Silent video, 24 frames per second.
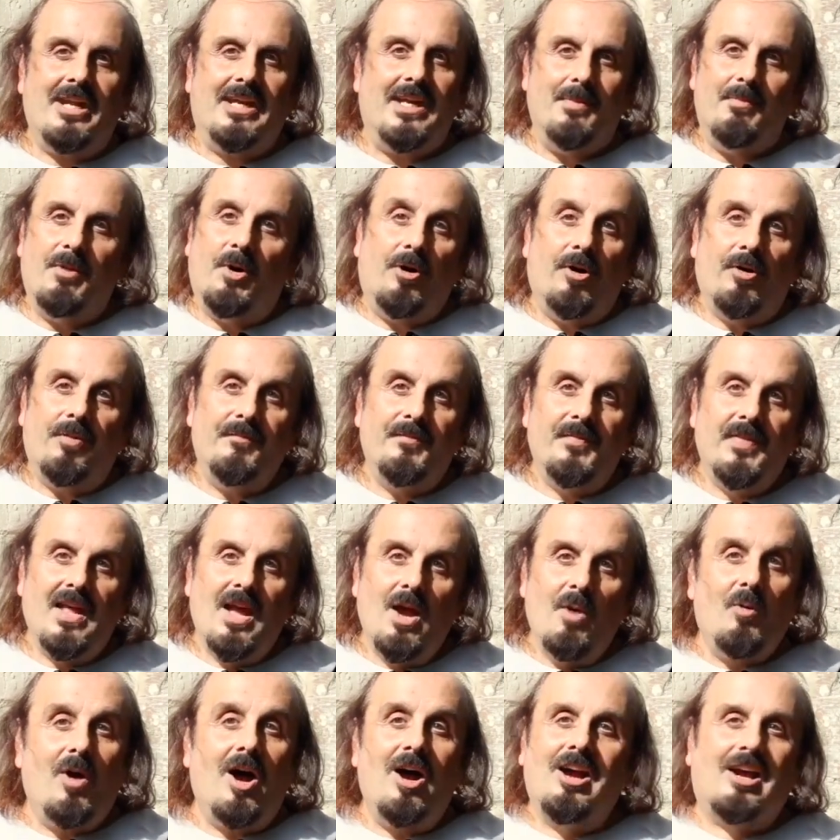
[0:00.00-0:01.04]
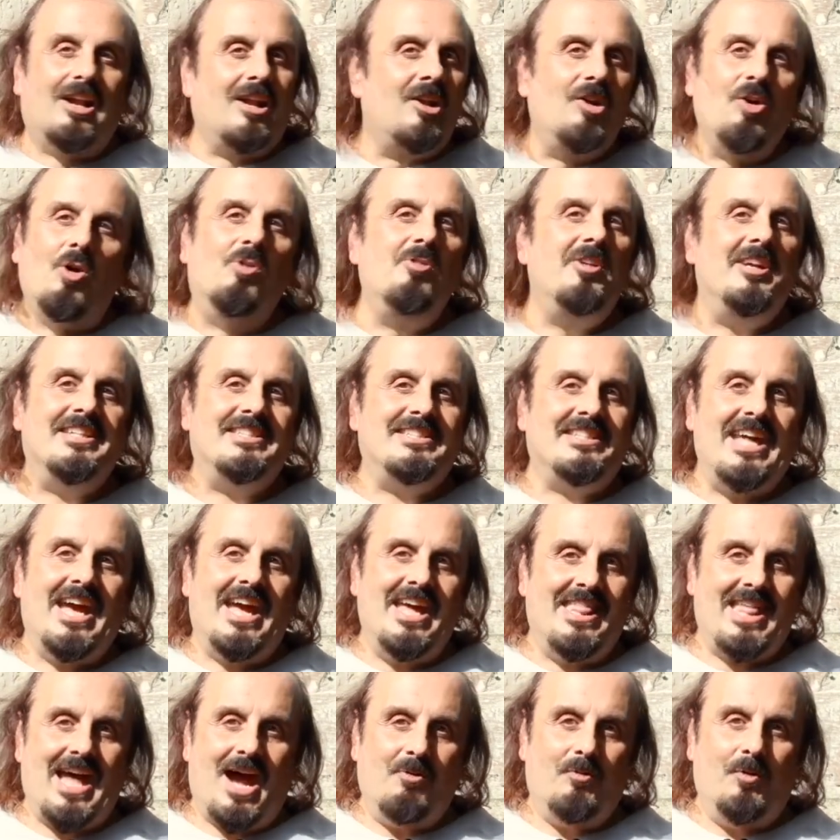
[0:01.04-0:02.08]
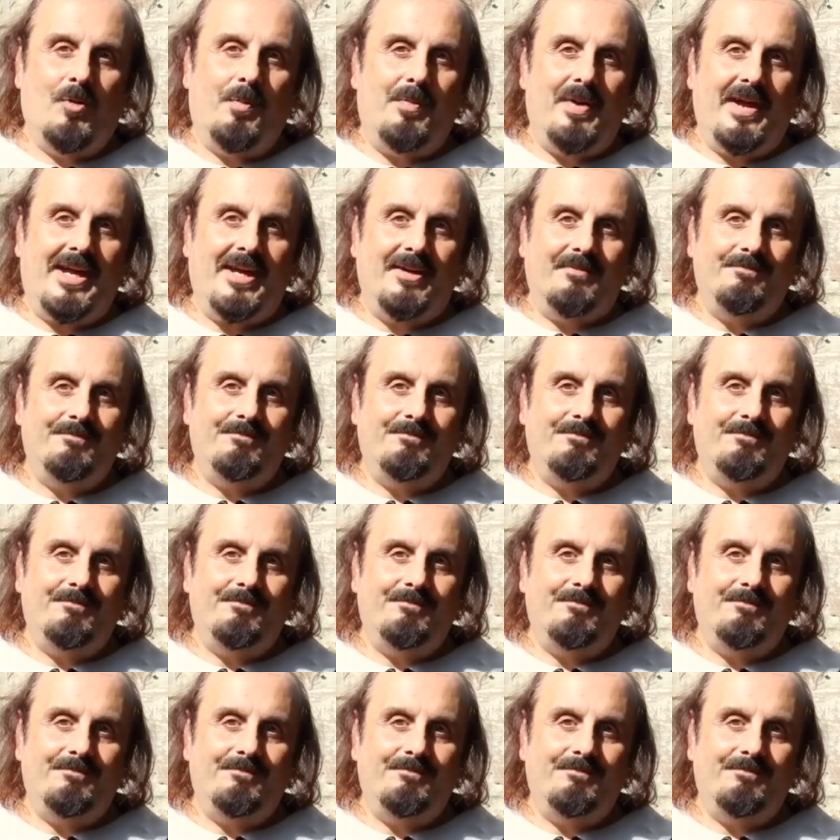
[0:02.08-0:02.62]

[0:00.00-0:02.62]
anymore. What a glorious day that will be.